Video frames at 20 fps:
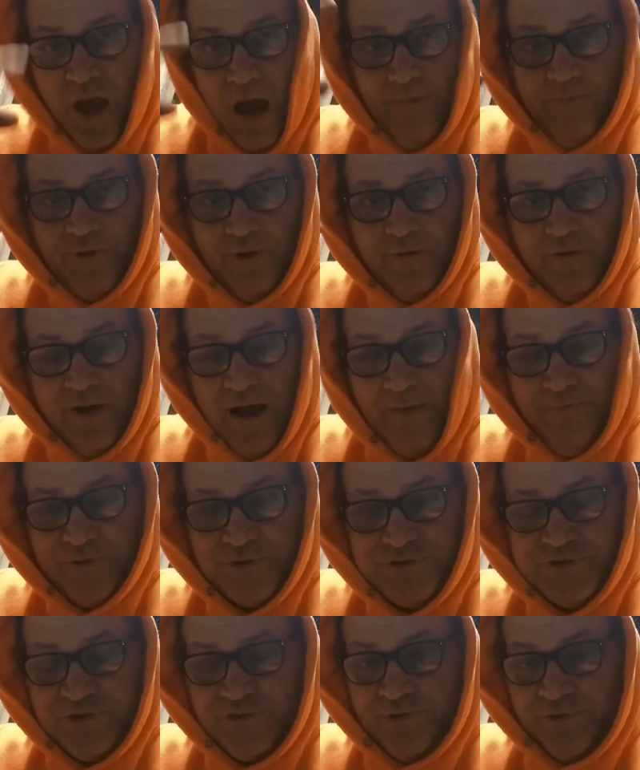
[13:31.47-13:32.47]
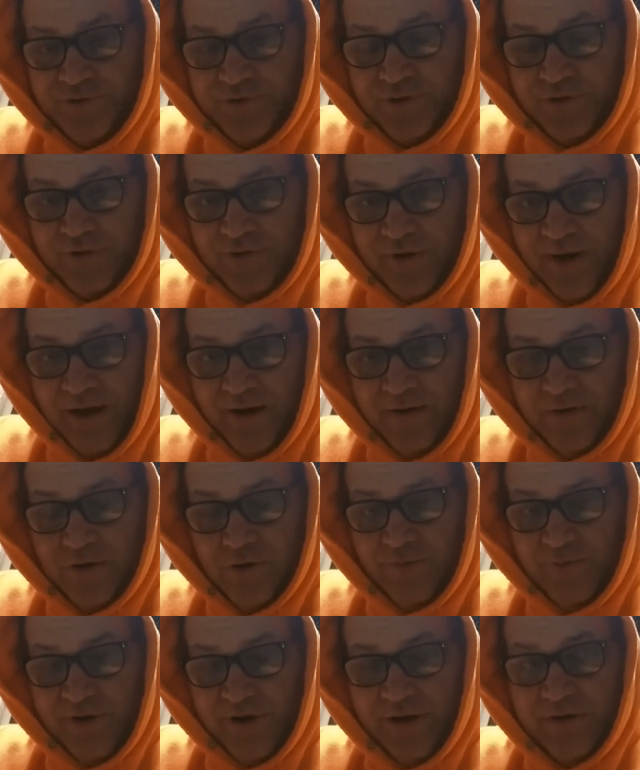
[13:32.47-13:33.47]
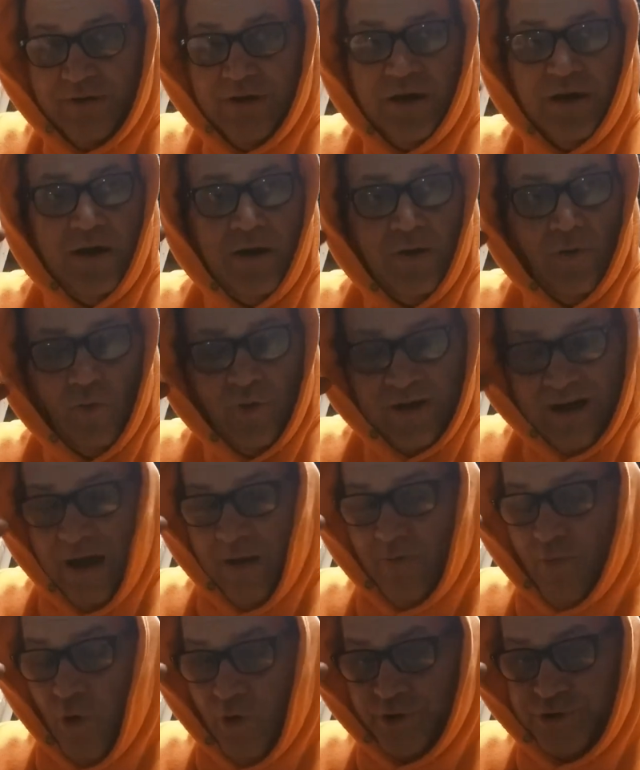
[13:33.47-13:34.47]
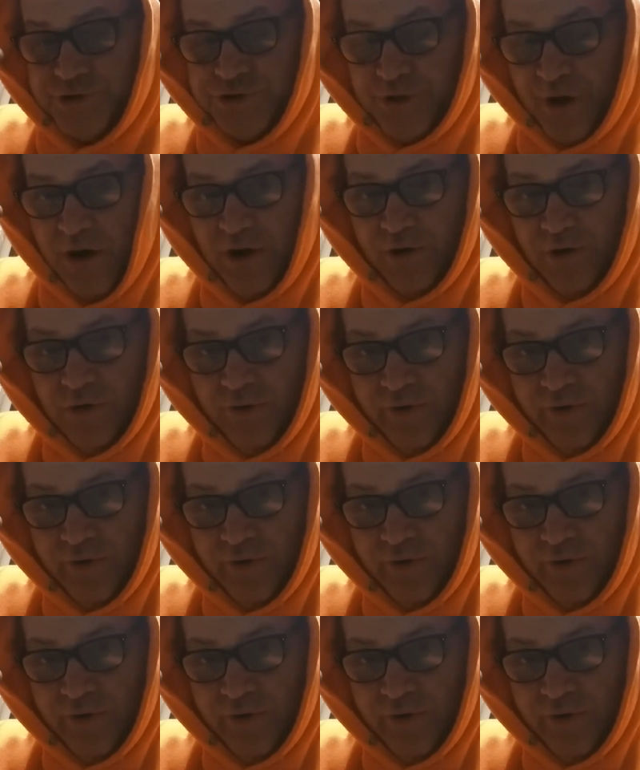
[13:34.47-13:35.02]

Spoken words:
Upper cylinder lubricant. What I'm going to start